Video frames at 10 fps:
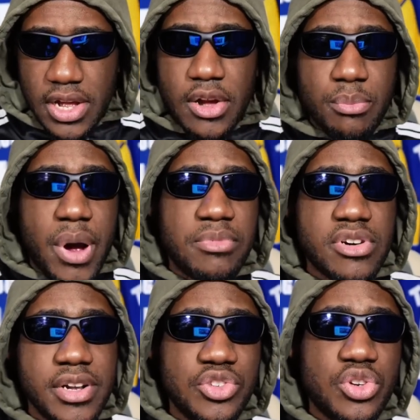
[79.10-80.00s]
But I'm
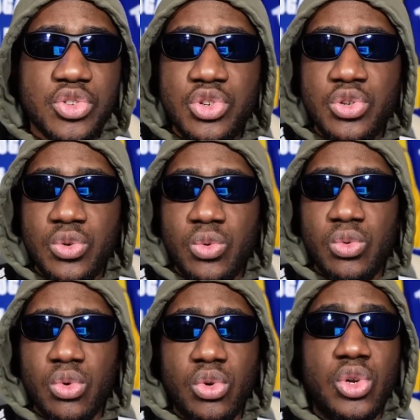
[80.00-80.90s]
trying to just do
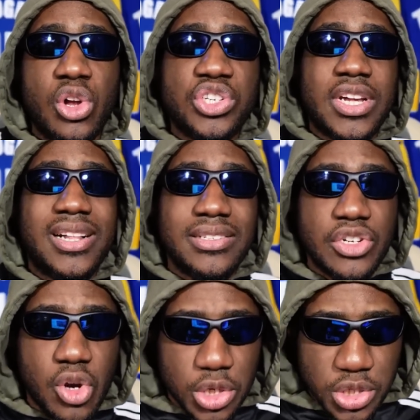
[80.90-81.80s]
logical
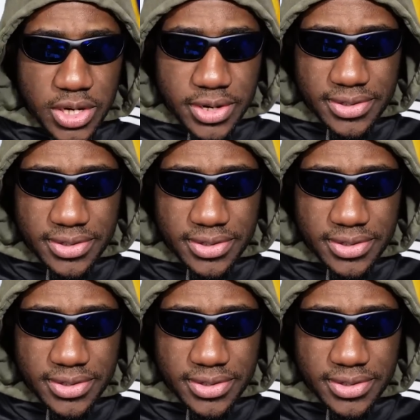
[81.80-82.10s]
deduction here.